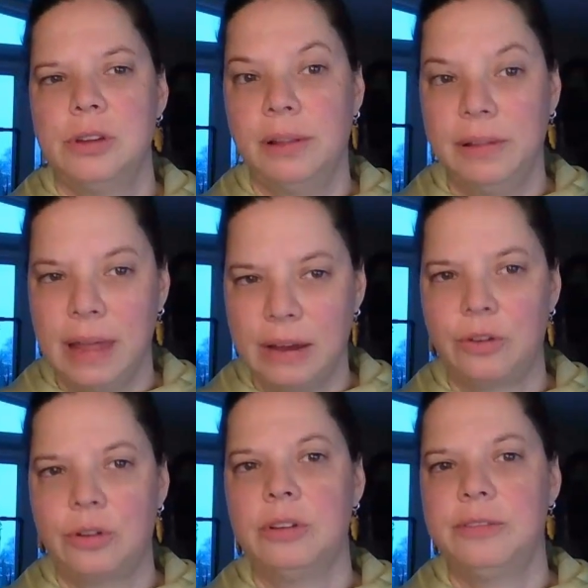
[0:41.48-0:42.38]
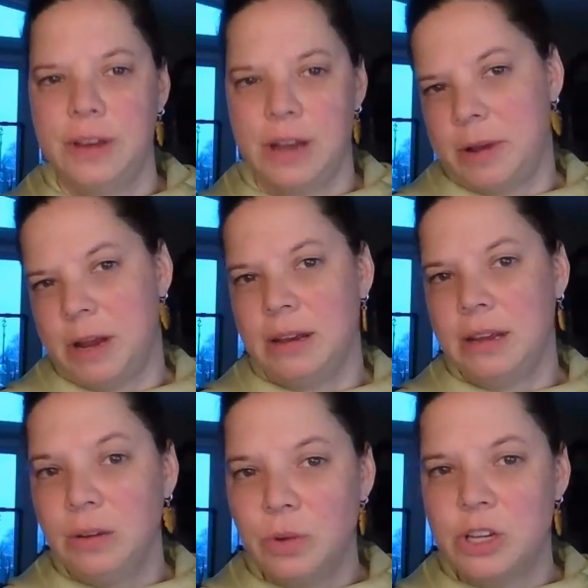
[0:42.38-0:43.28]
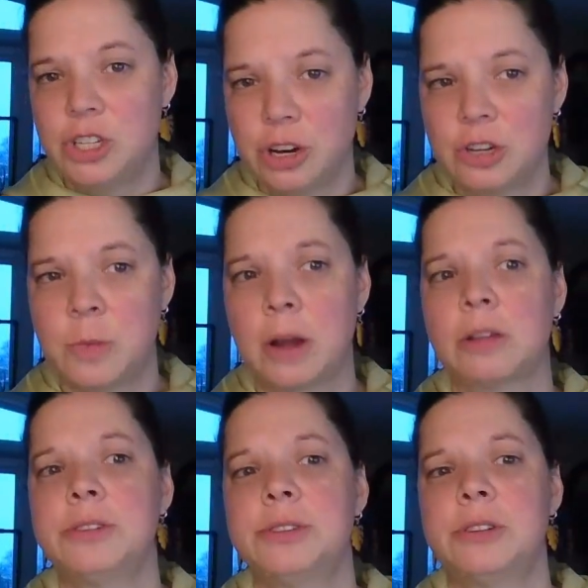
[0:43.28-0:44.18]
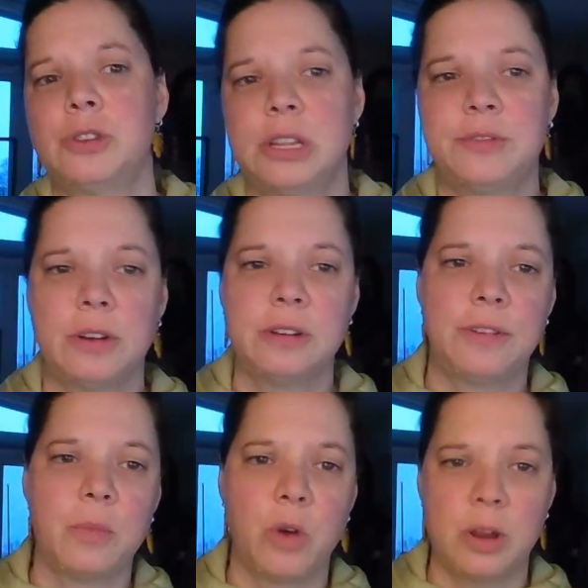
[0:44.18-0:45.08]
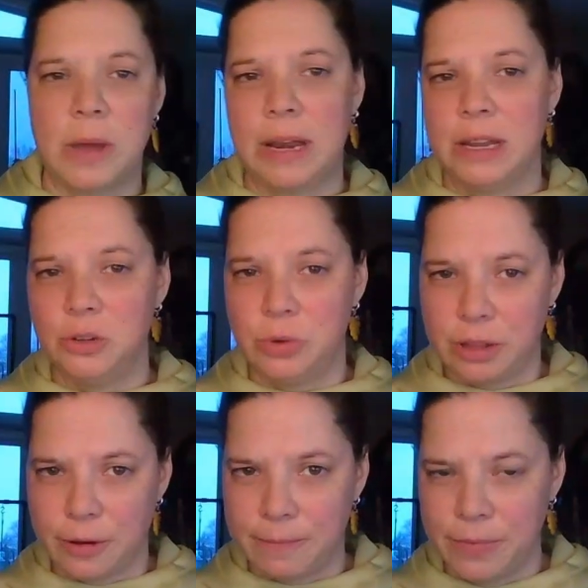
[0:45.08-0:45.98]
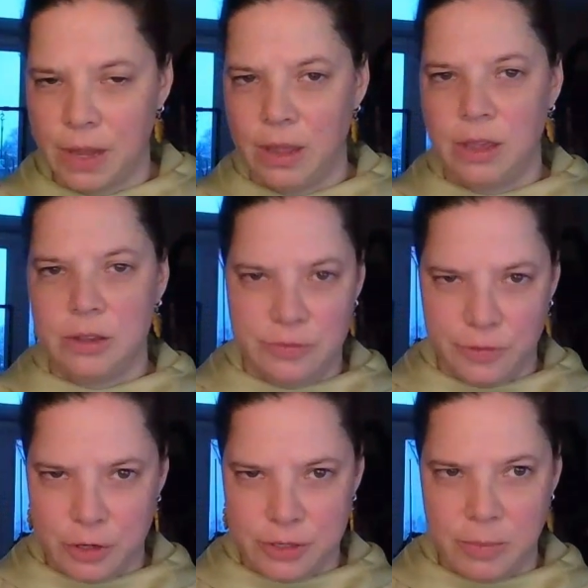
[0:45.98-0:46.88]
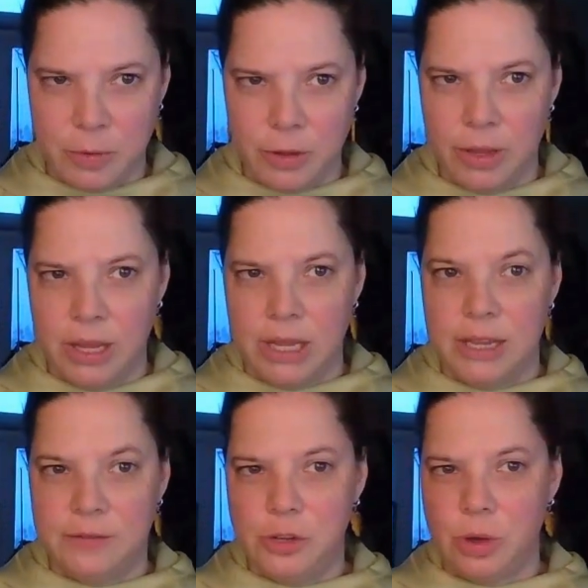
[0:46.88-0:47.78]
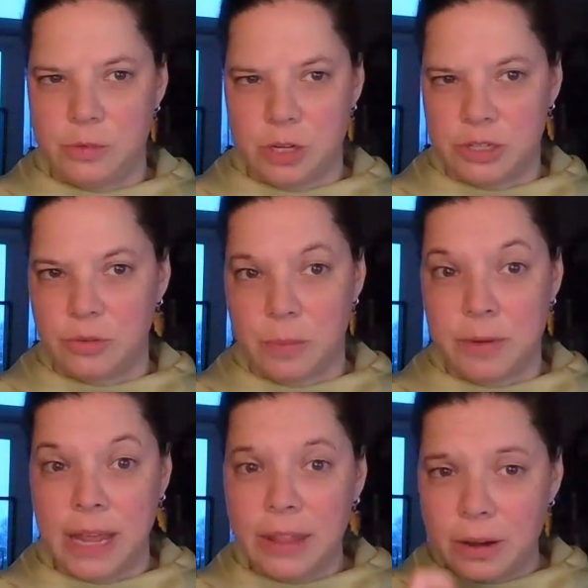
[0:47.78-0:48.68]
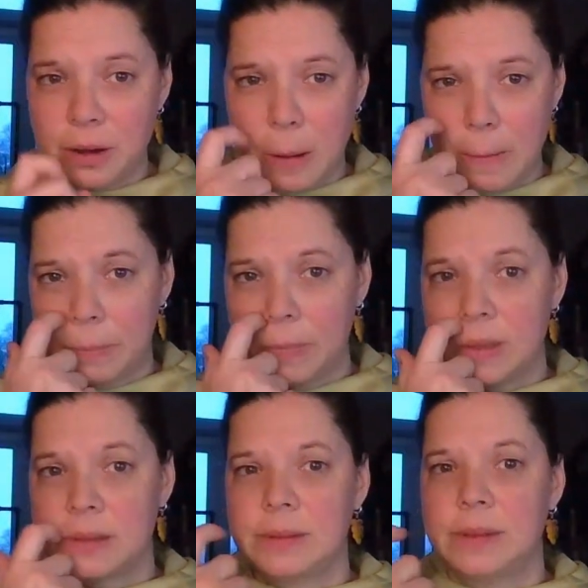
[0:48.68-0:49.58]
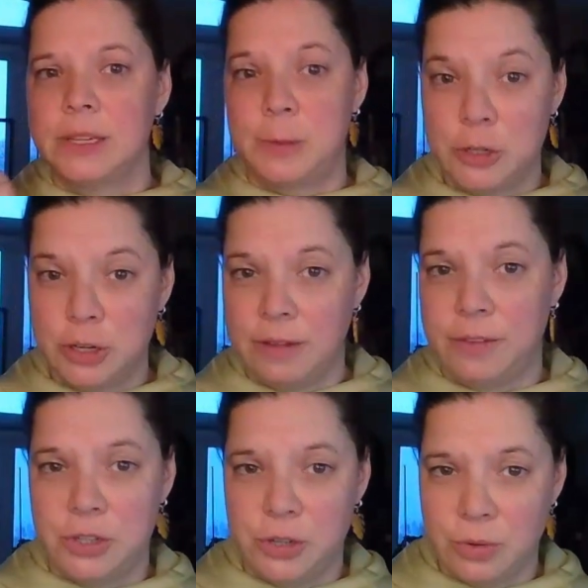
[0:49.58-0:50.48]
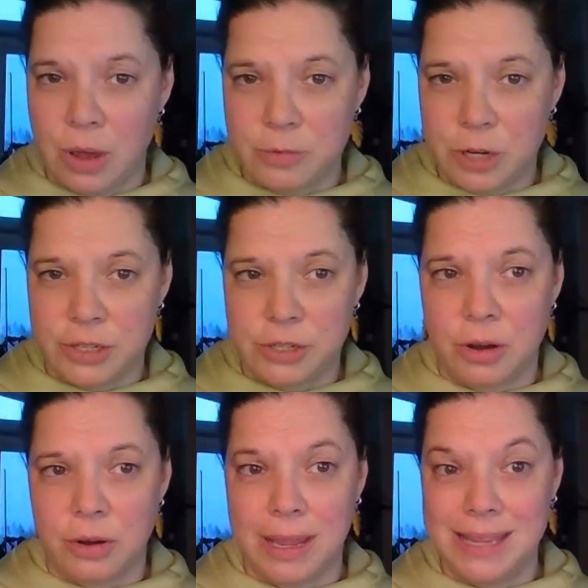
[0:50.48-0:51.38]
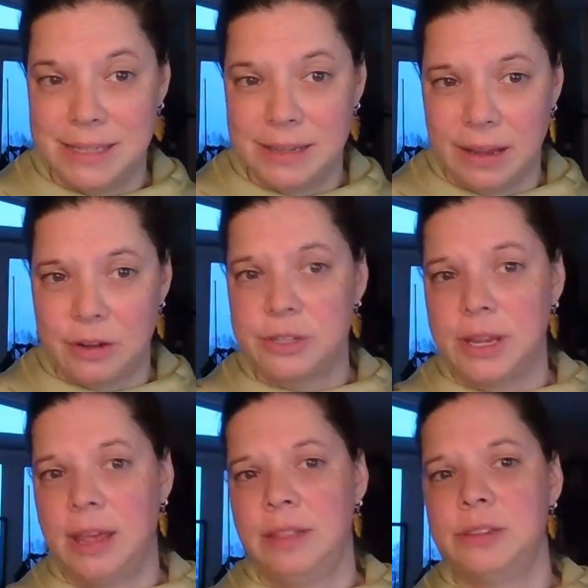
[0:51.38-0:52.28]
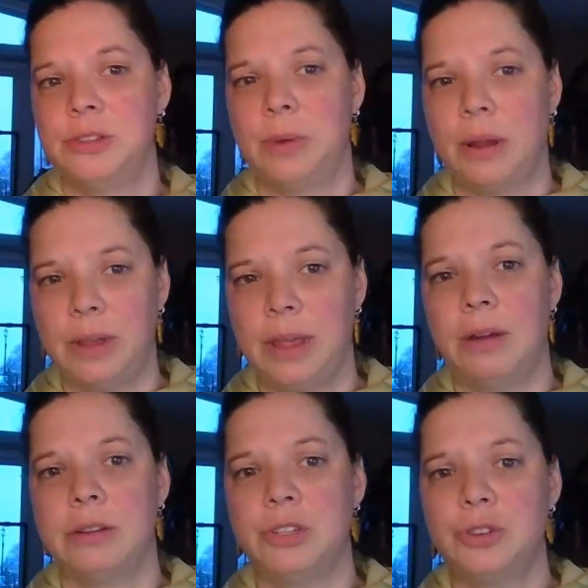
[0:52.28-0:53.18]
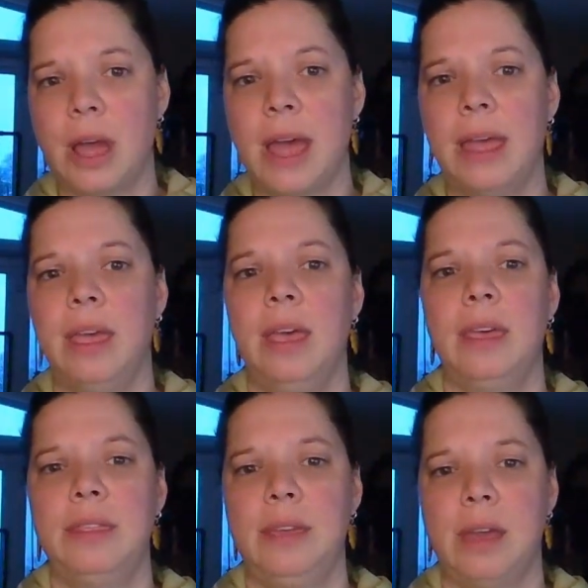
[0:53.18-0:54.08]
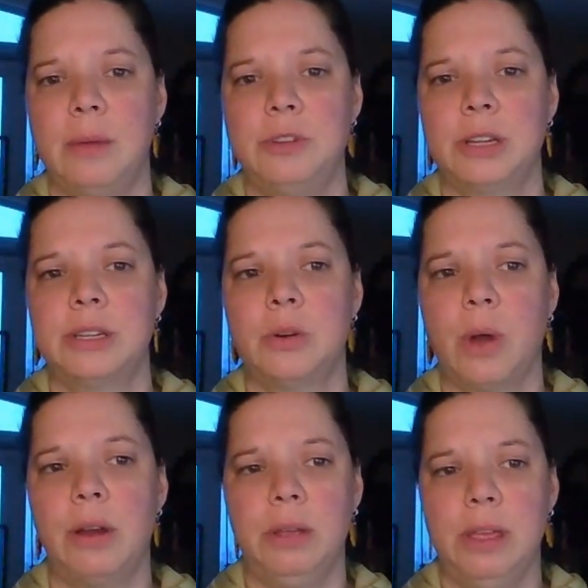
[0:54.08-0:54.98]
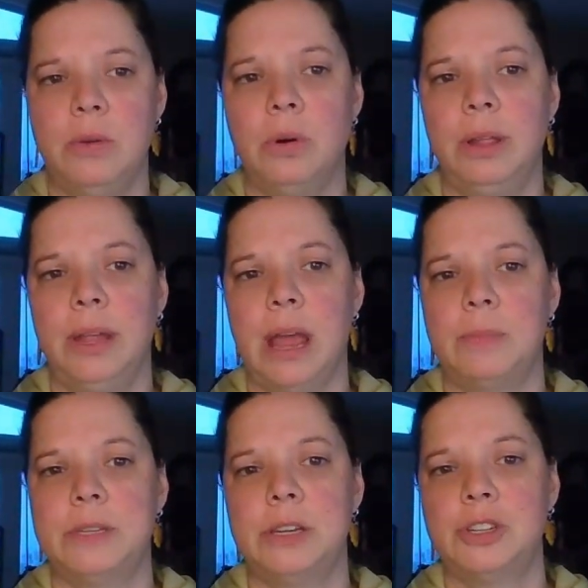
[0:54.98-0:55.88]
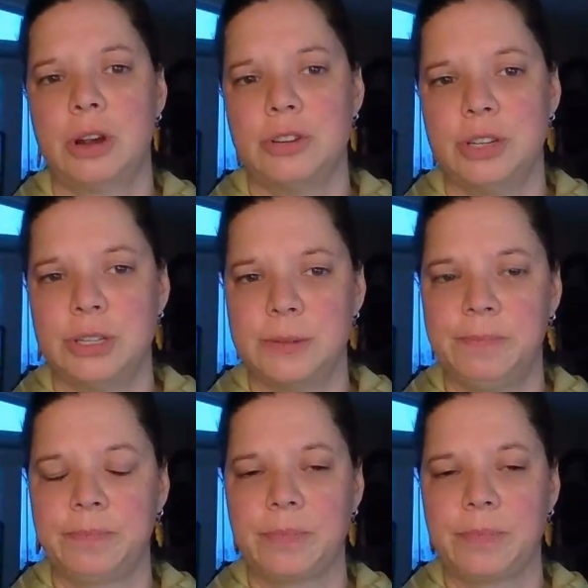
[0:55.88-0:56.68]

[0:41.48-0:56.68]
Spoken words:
electrical phenomenon in which charged particles are transferred from one body to another. For example, if two objects are rubbed together, especially if the two objects are insulators and the surrounding air is dry, the objects acquire equal and opposite charges,